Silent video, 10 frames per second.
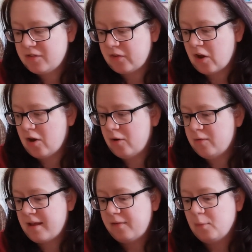So
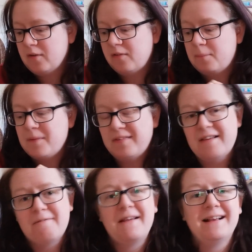this one
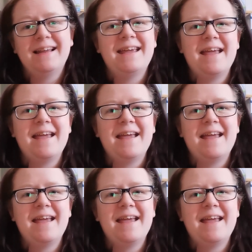specifically